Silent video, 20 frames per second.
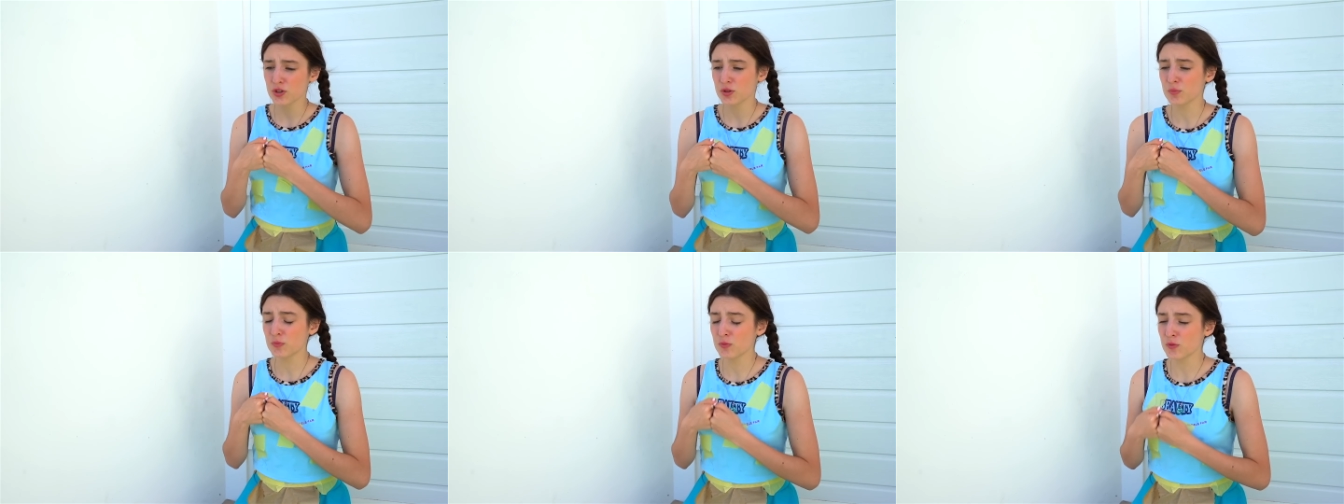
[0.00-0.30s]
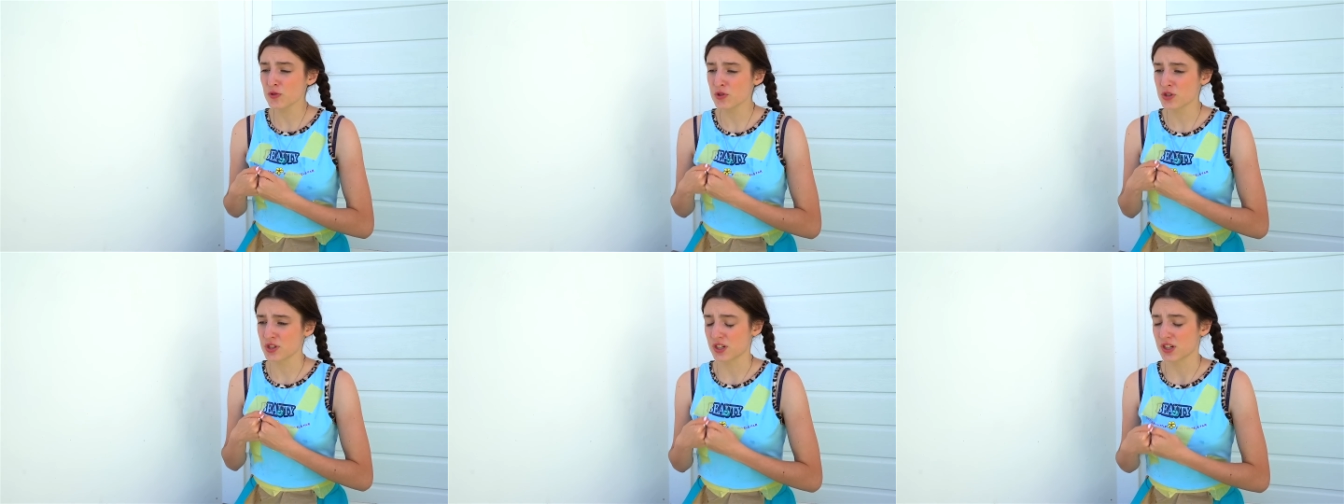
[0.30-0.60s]

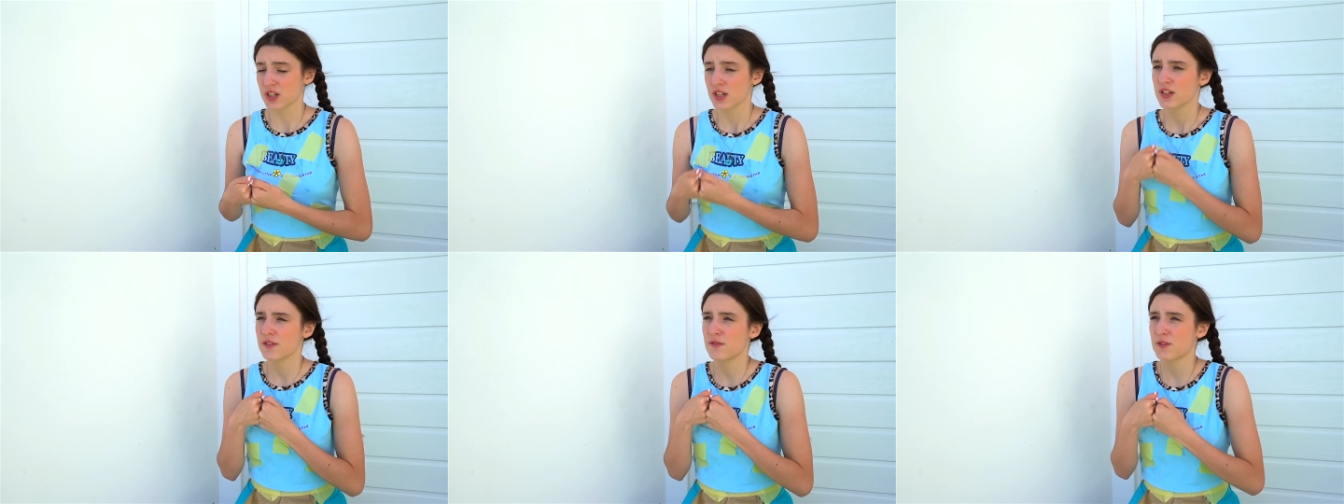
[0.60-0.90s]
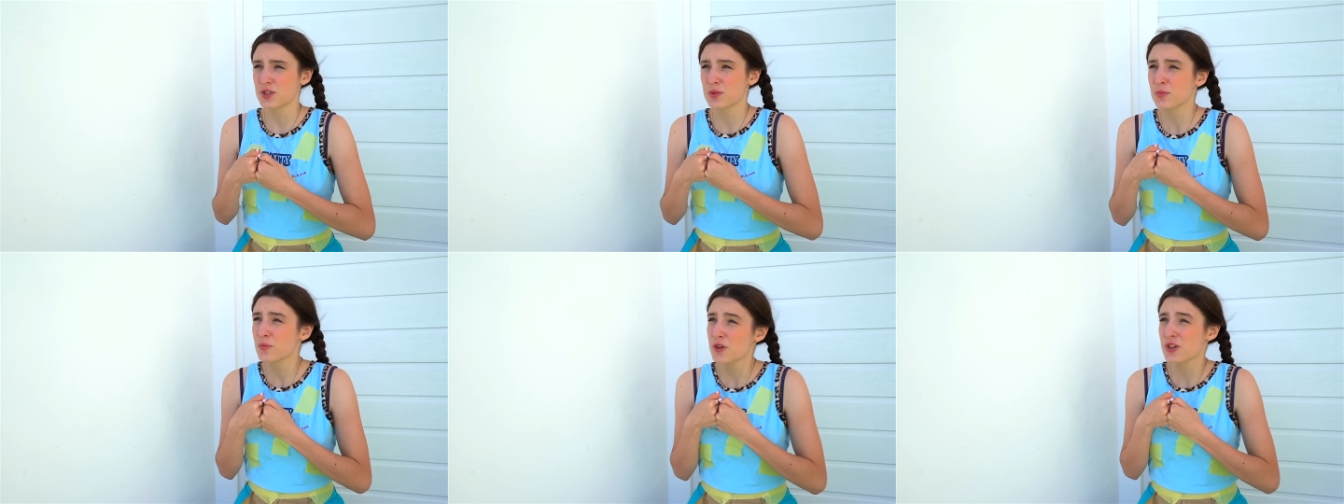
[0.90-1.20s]
garbage
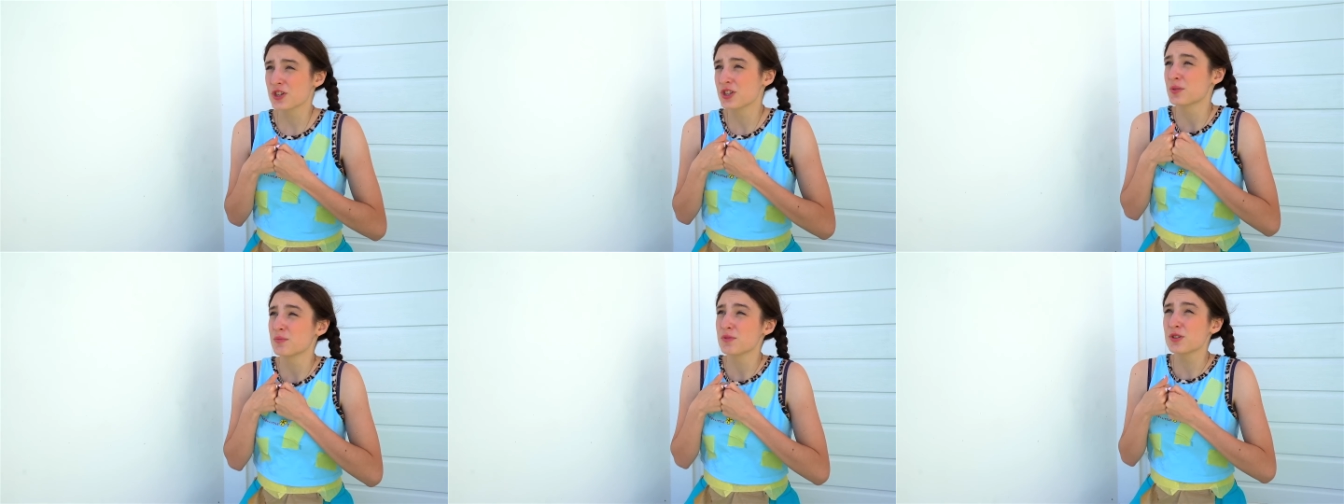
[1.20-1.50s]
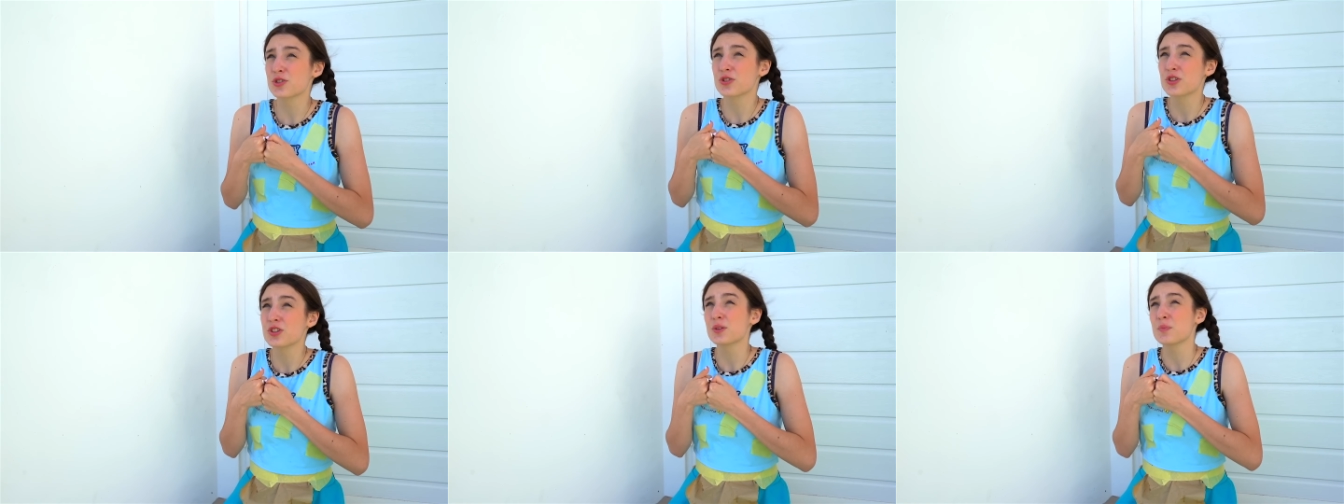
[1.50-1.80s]
today.
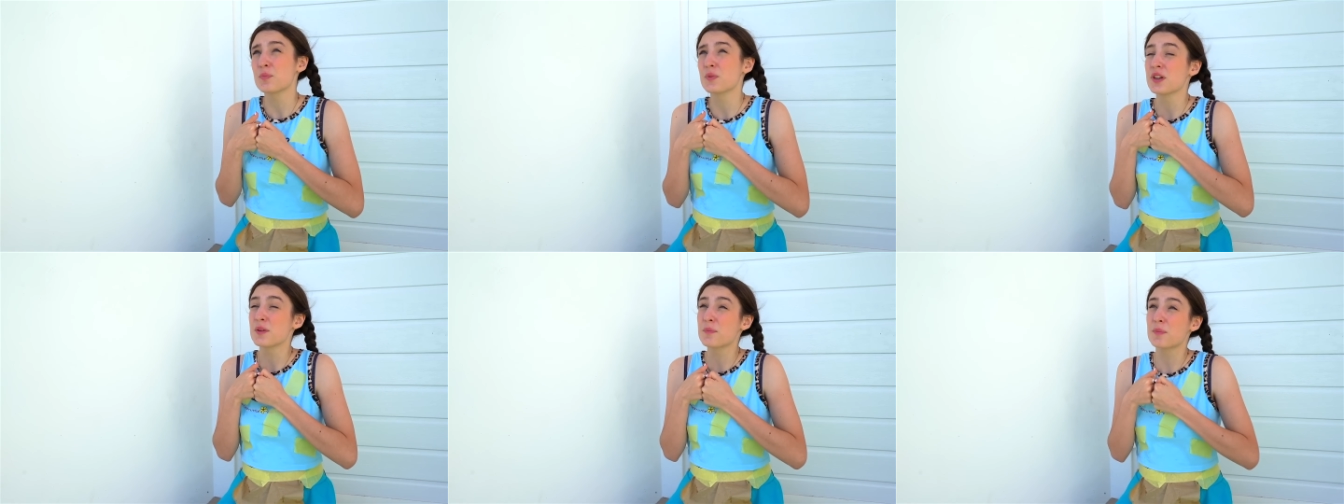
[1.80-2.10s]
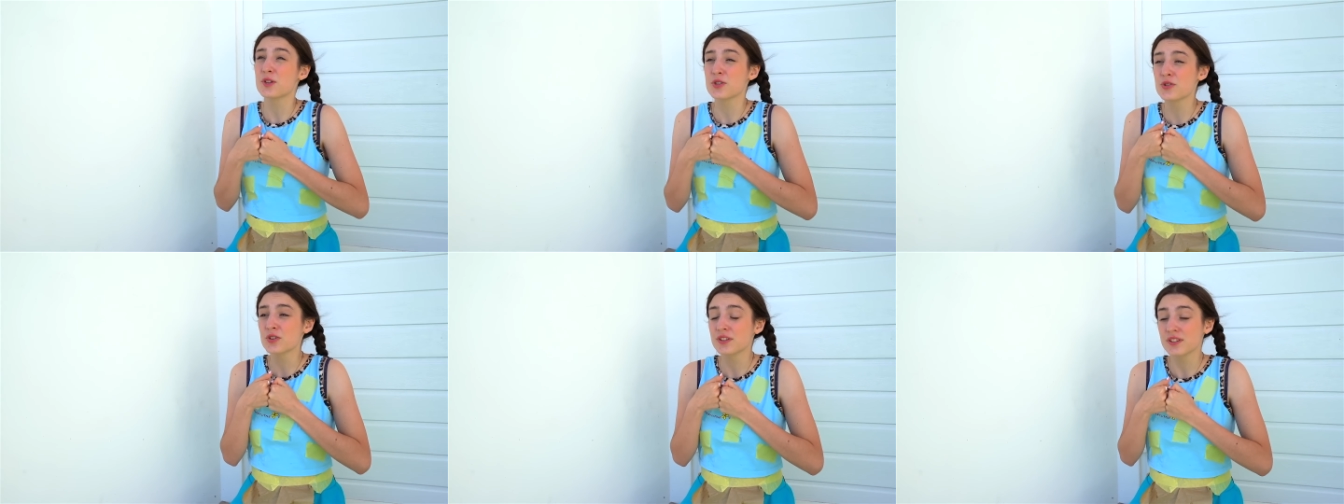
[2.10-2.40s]
Maybe I can
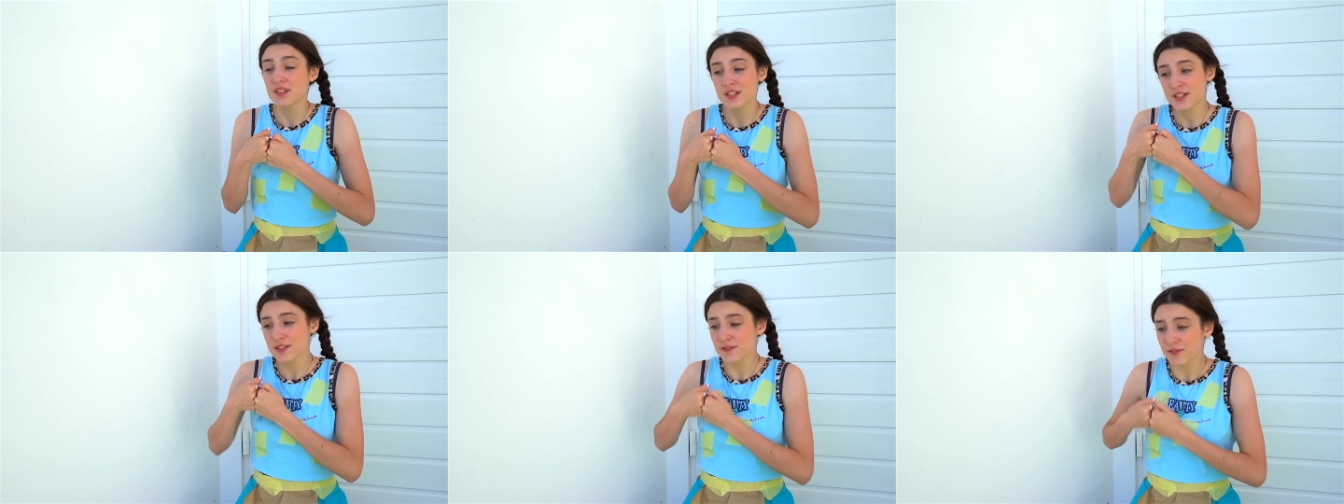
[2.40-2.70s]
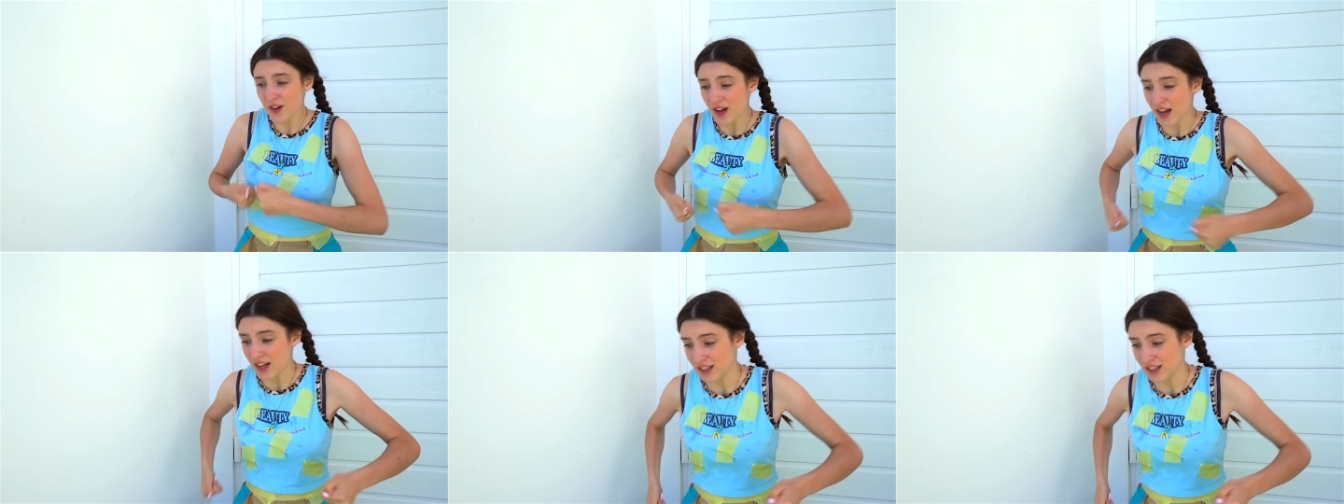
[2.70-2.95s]
find something